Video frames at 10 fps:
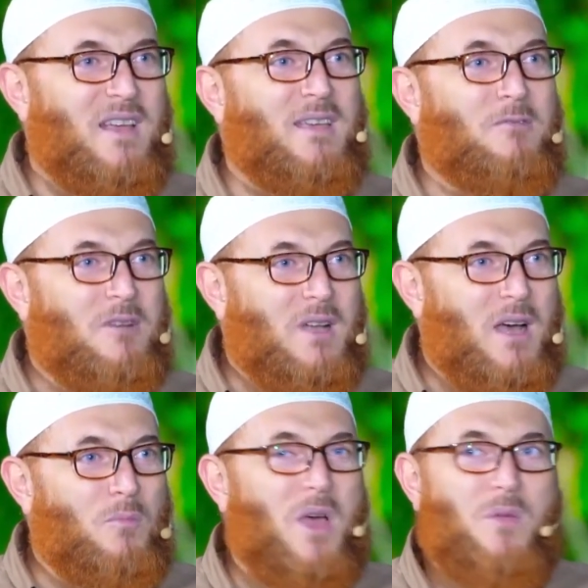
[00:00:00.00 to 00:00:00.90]
He would
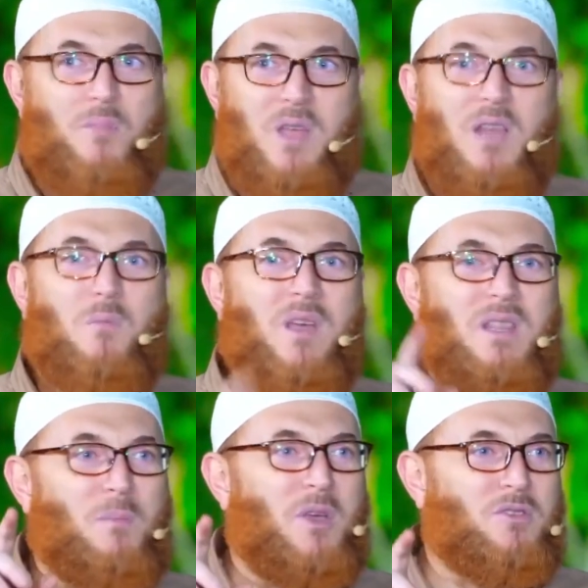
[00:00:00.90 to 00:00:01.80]
come and begin by
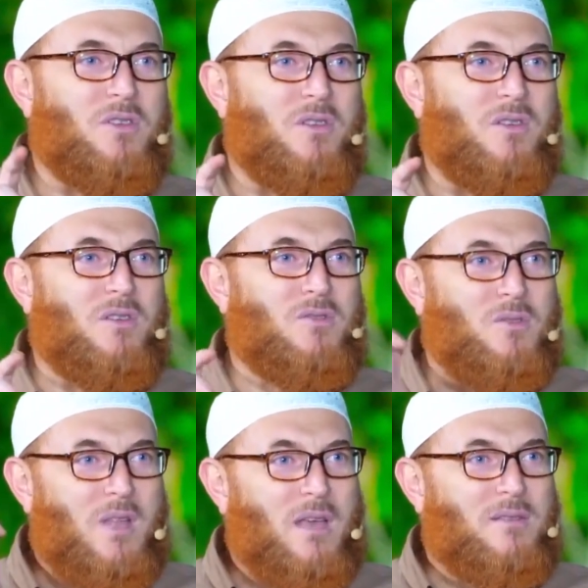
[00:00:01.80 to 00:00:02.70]
the masjid.
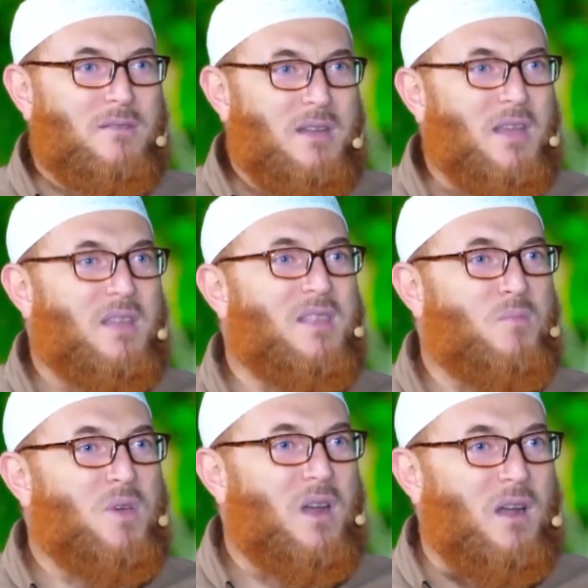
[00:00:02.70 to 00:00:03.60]
So that's ringing
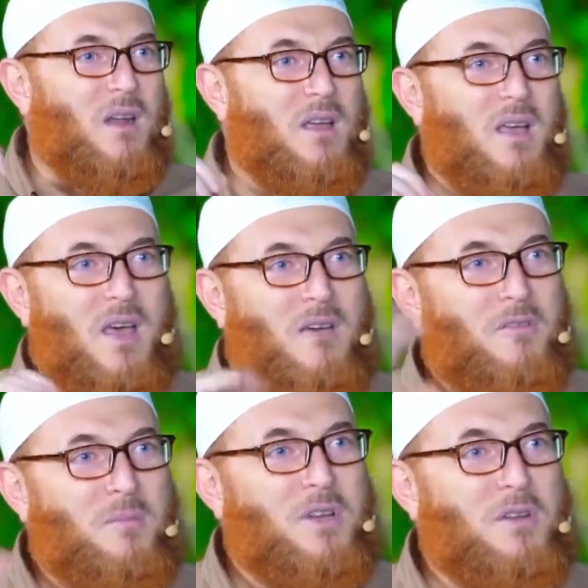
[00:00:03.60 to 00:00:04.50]
the bell.
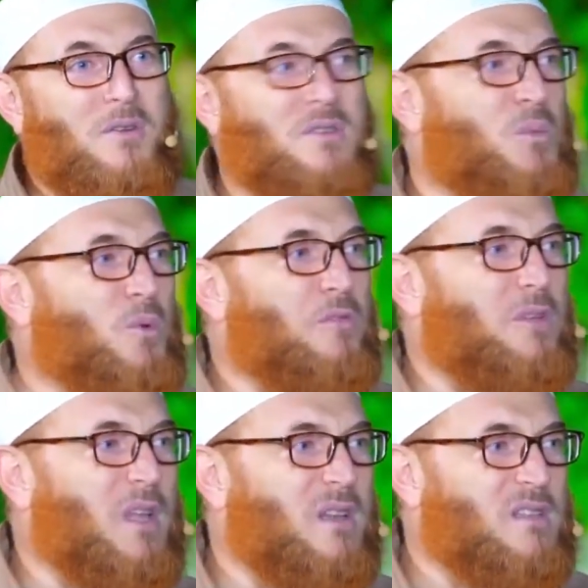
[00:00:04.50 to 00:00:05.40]
Everybody knows the
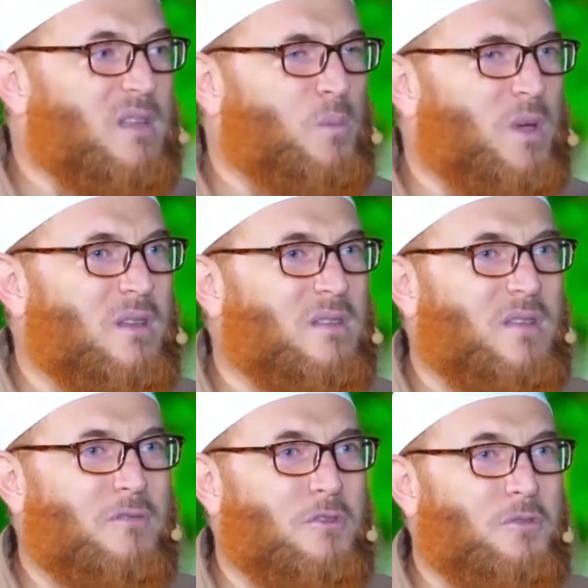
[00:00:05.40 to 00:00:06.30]
Prophet and his
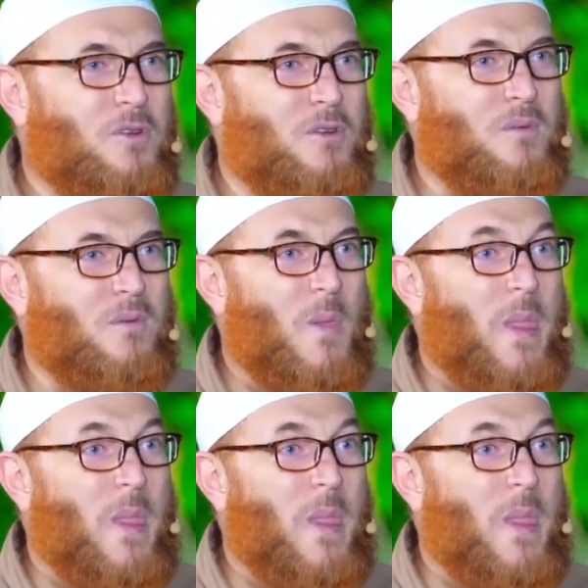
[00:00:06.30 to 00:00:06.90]
companions have returned.